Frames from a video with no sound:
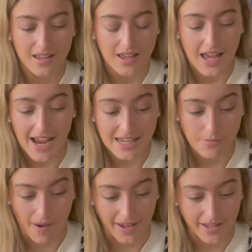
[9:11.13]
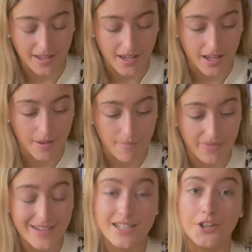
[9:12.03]
Anyway,
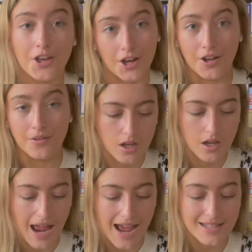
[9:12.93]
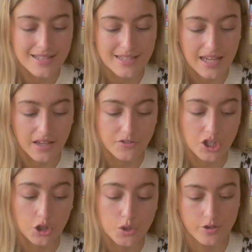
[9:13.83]
this girl asked if she
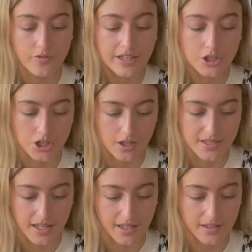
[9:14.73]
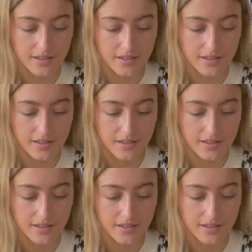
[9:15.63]
could screenshot it